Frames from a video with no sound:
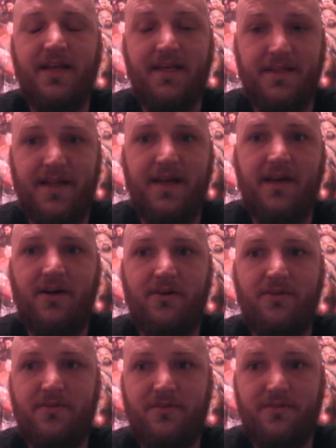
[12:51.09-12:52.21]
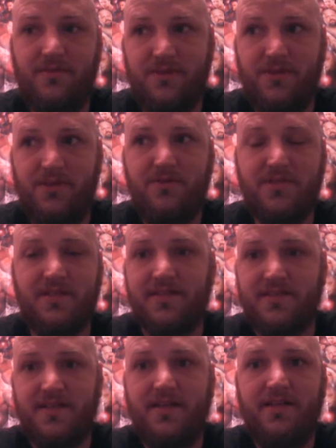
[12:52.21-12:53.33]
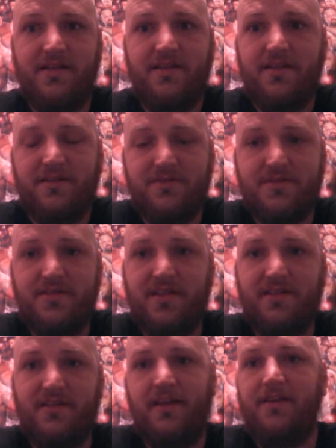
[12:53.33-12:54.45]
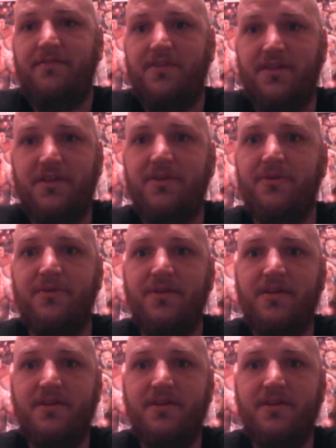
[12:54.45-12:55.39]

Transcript: and now the using is done, and there's nothing left to do.